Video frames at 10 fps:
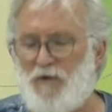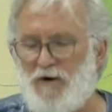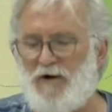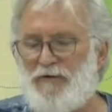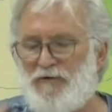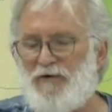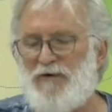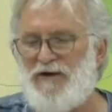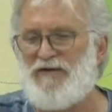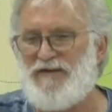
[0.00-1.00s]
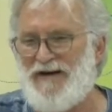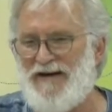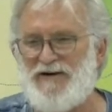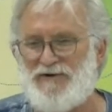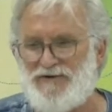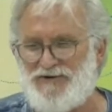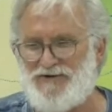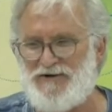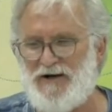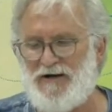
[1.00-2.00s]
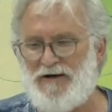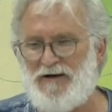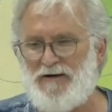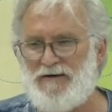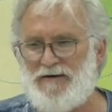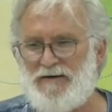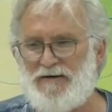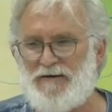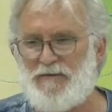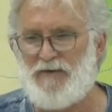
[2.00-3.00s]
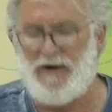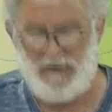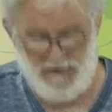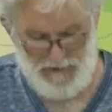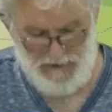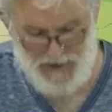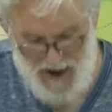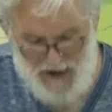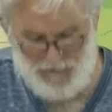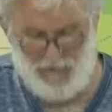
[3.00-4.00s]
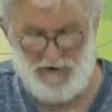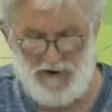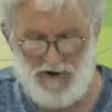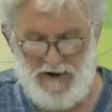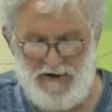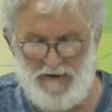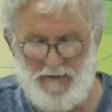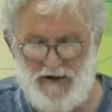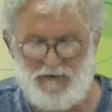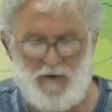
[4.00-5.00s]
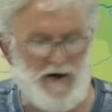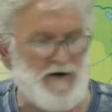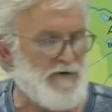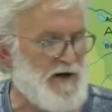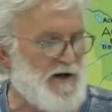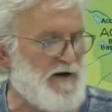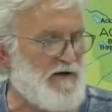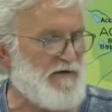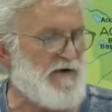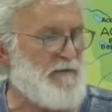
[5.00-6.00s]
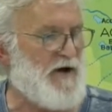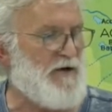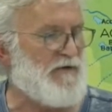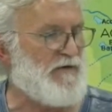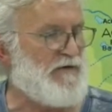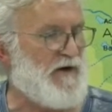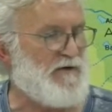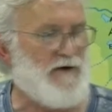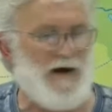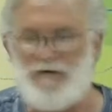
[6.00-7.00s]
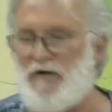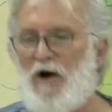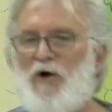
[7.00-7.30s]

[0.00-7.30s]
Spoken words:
through his tears. But naturally, the best way to read it is that Moses didn't write. So you go, who